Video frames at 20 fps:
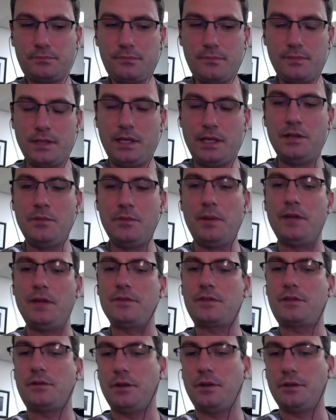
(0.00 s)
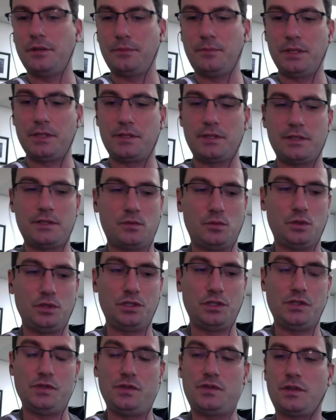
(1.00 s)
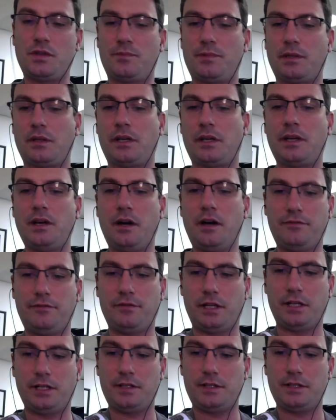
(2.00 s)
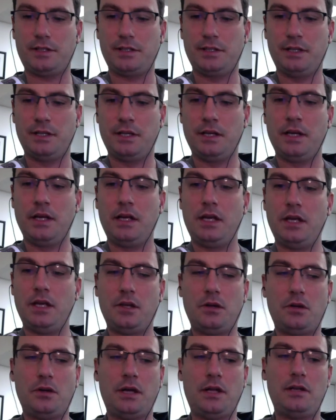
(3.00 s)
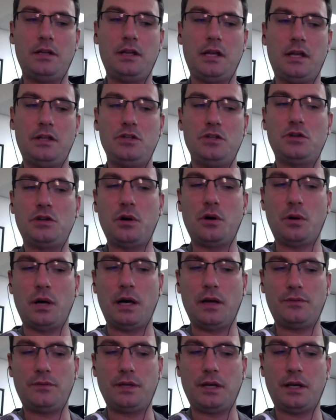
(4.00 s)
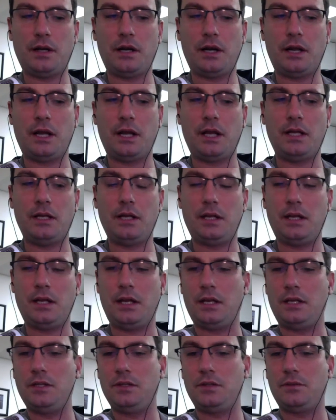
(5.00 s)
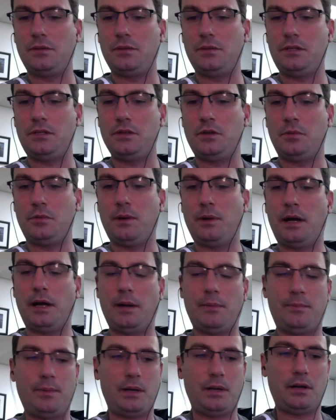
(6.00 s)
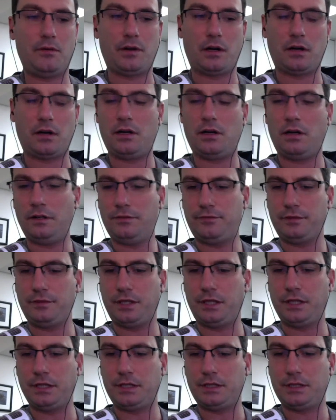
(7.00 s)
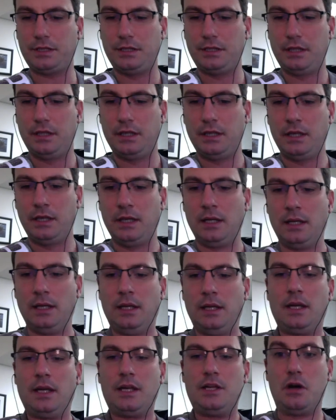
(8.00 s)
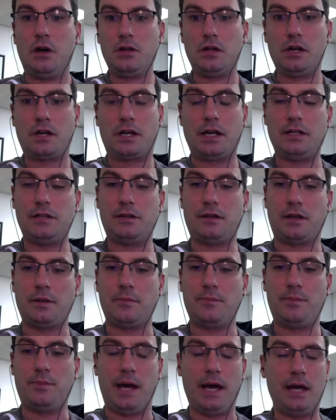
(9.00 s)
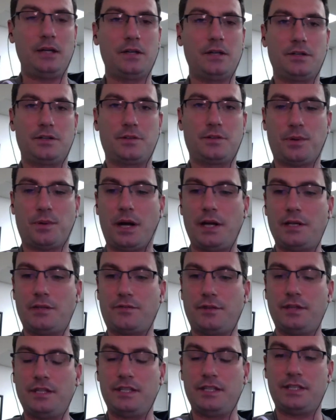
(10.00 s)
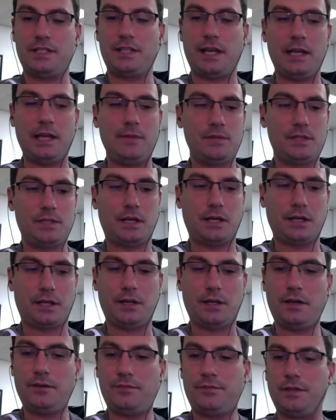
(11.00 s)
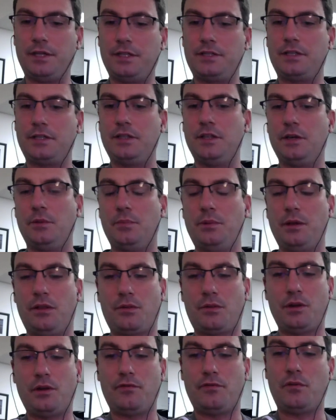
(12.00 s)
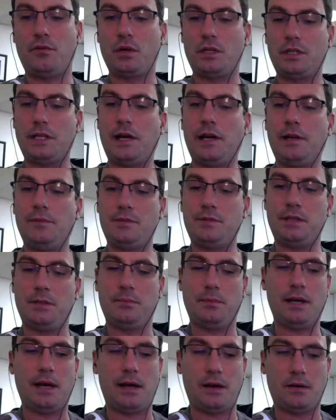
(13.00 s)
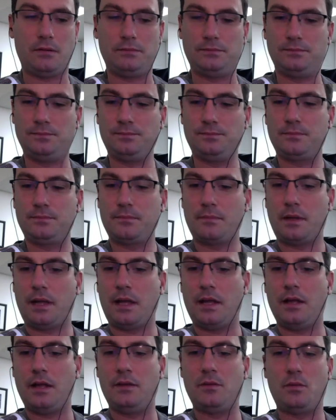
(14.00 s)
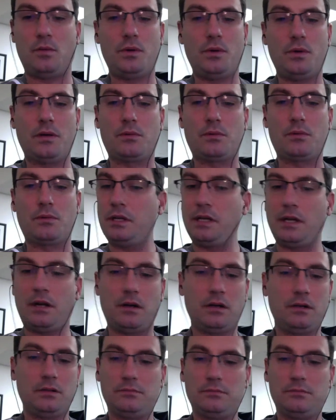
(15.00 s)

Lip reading: in the men's clothing business, we'll use something like cufflinks, and you'll go out there and you'll buy a pair of our cufflinks. You'll look at the competitor's price for these same set of cufflinks, and they'll be 3 or 4 times the amount. And we really aren't